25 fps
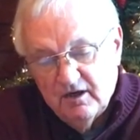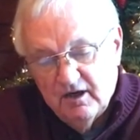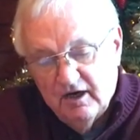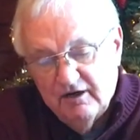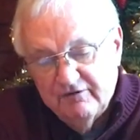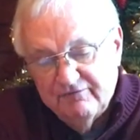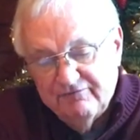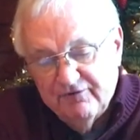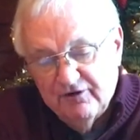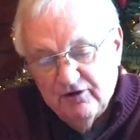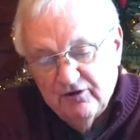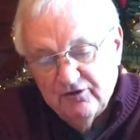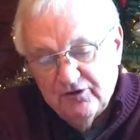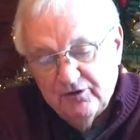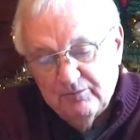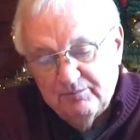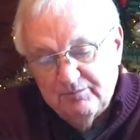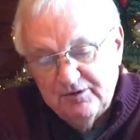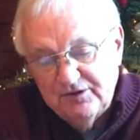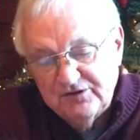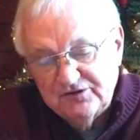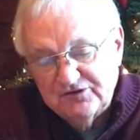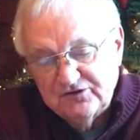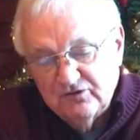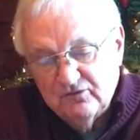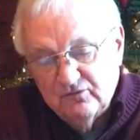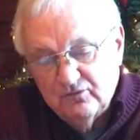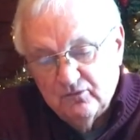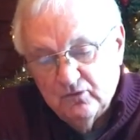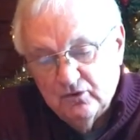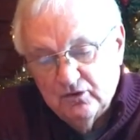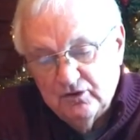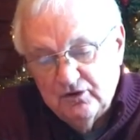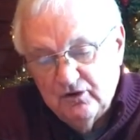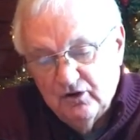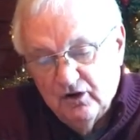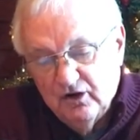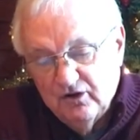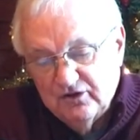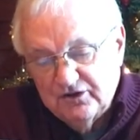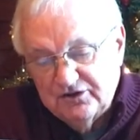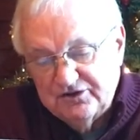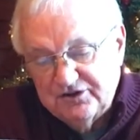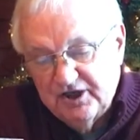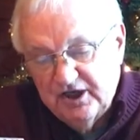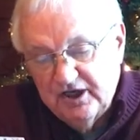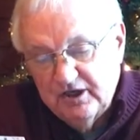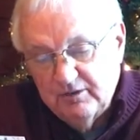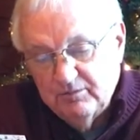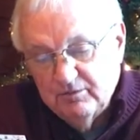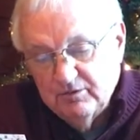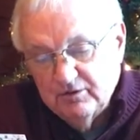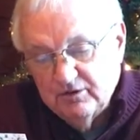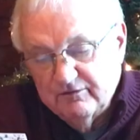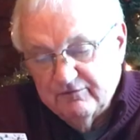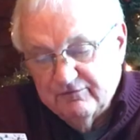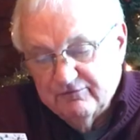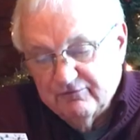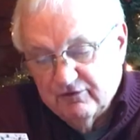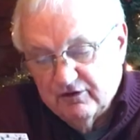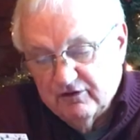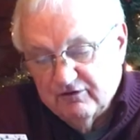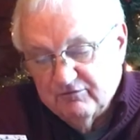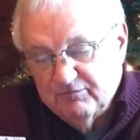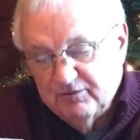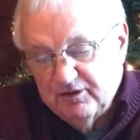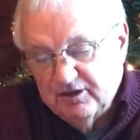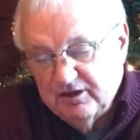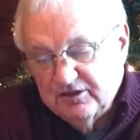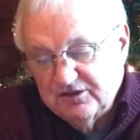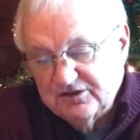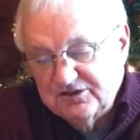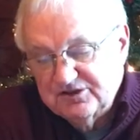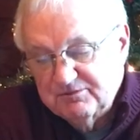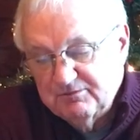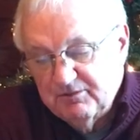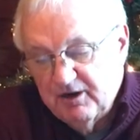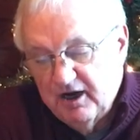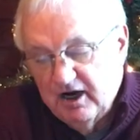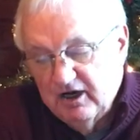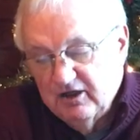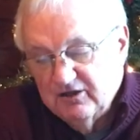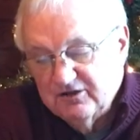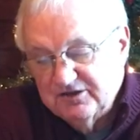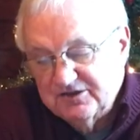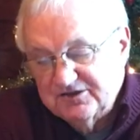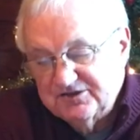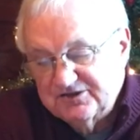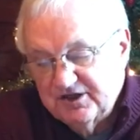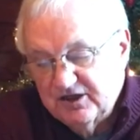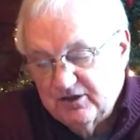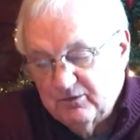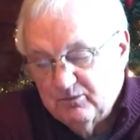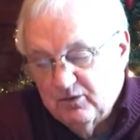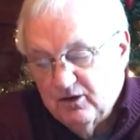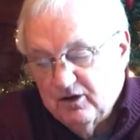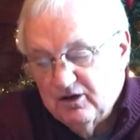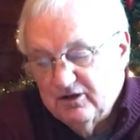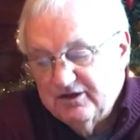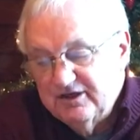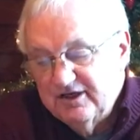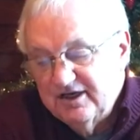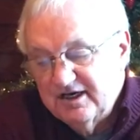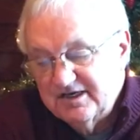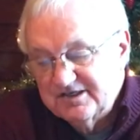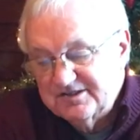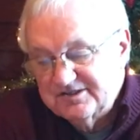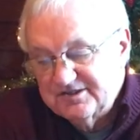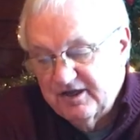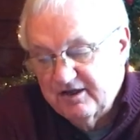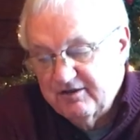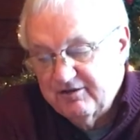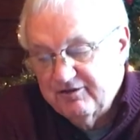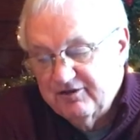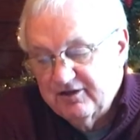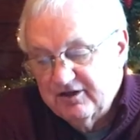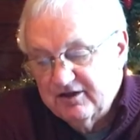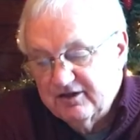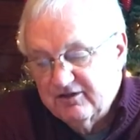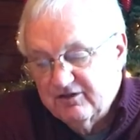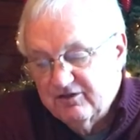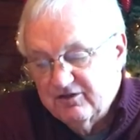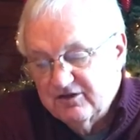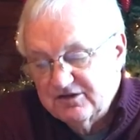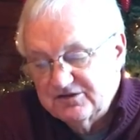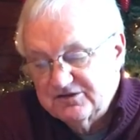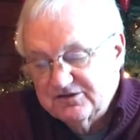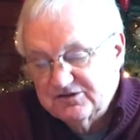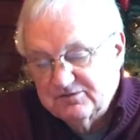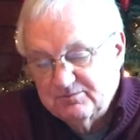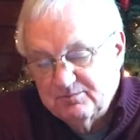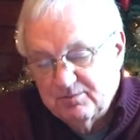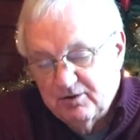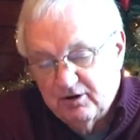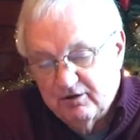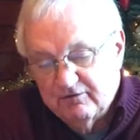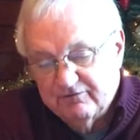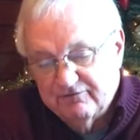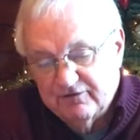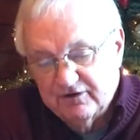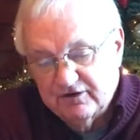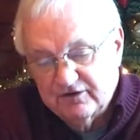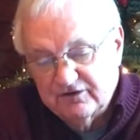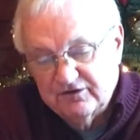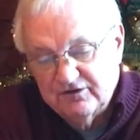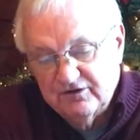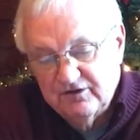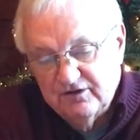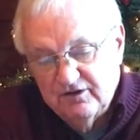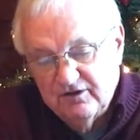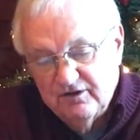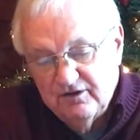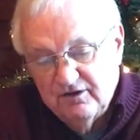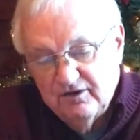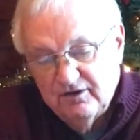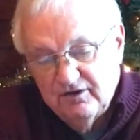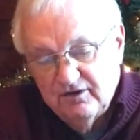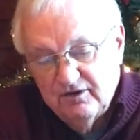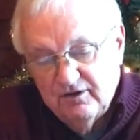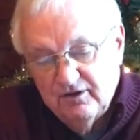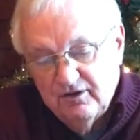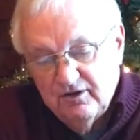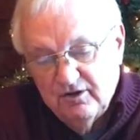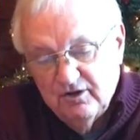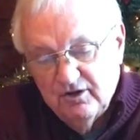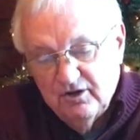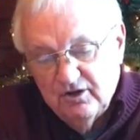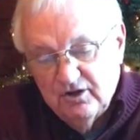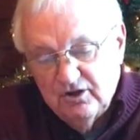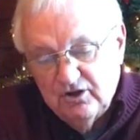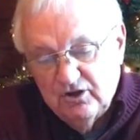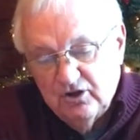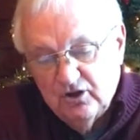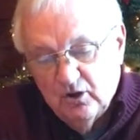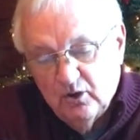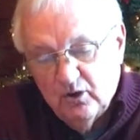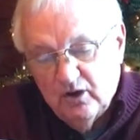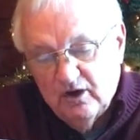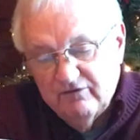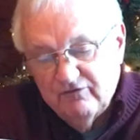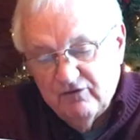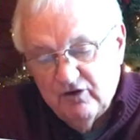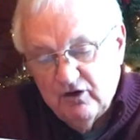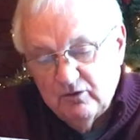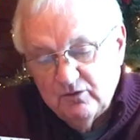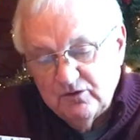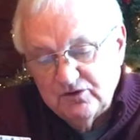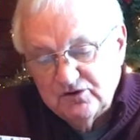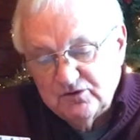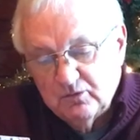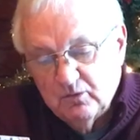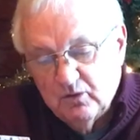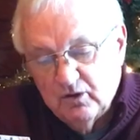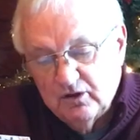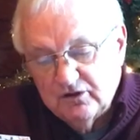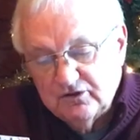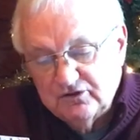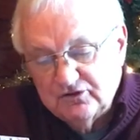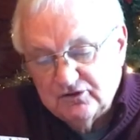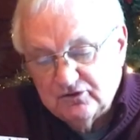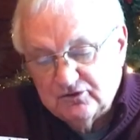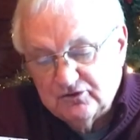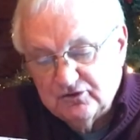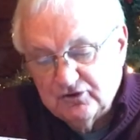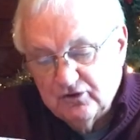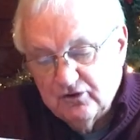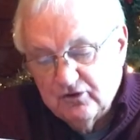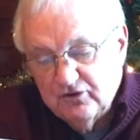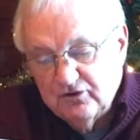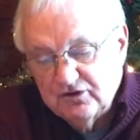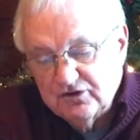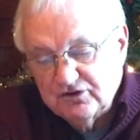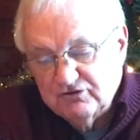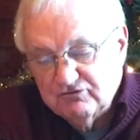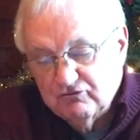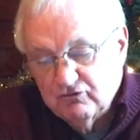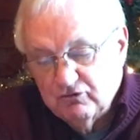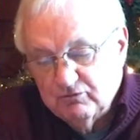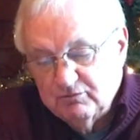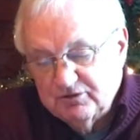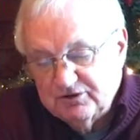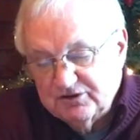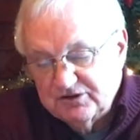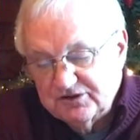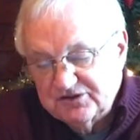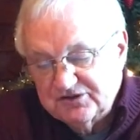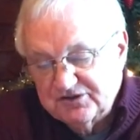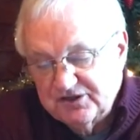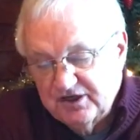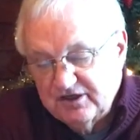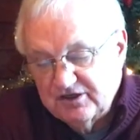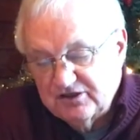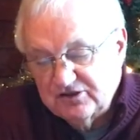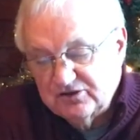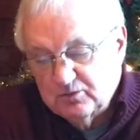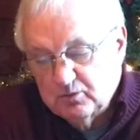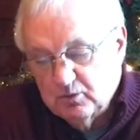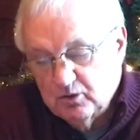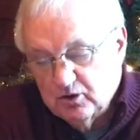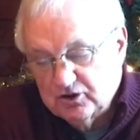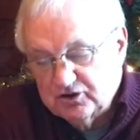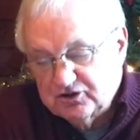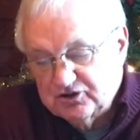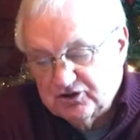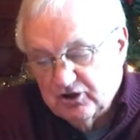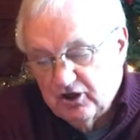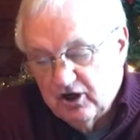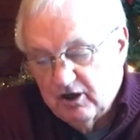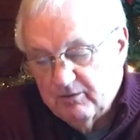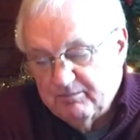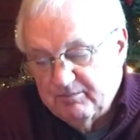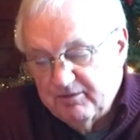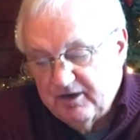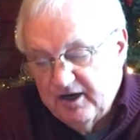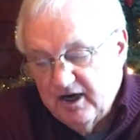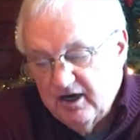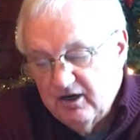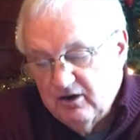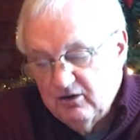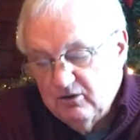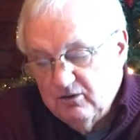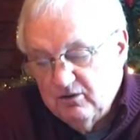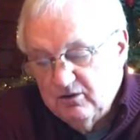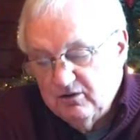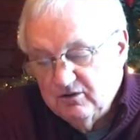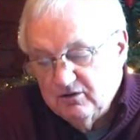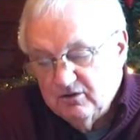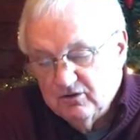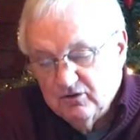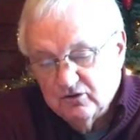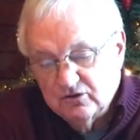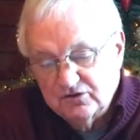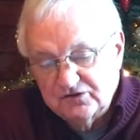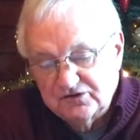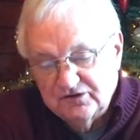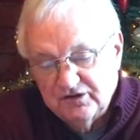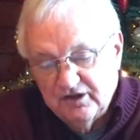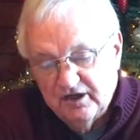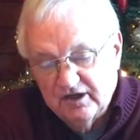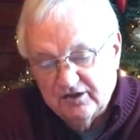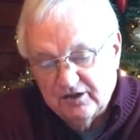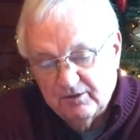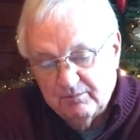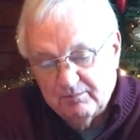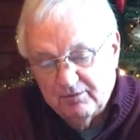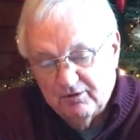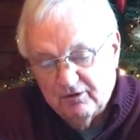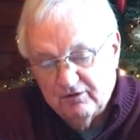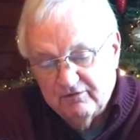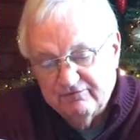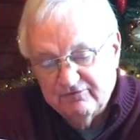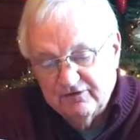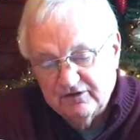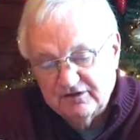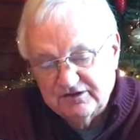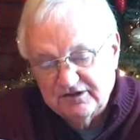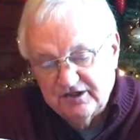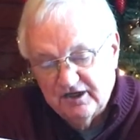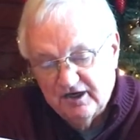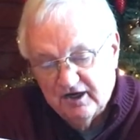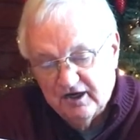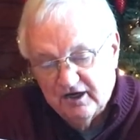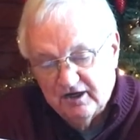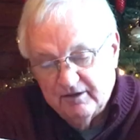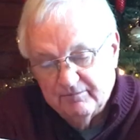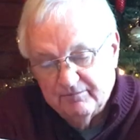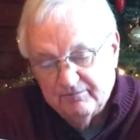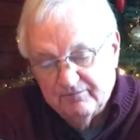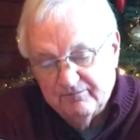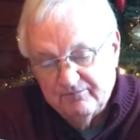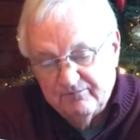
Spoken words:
I felt the piece of wood on the table in front of me and smiled and said, "Well, yes, I think this is perfect. You know, I've always wanted to turn this room into Santa's workshop. Now looks like the perfect time."